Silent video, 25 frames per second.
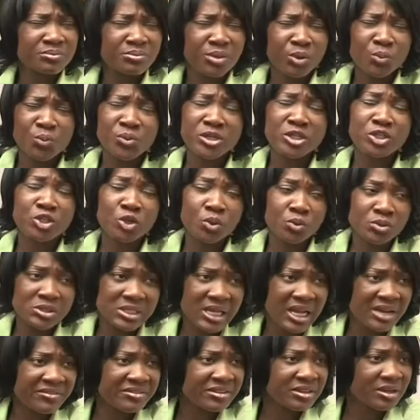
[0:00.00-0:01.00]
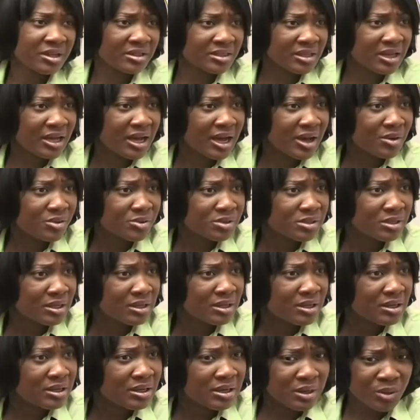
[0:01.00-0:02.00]
But we don't have another house.
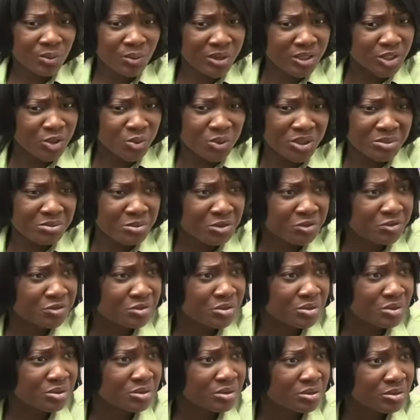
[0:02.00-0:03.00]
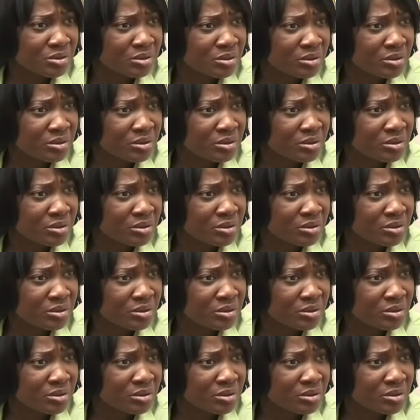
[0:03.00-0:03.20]
Where do we move to?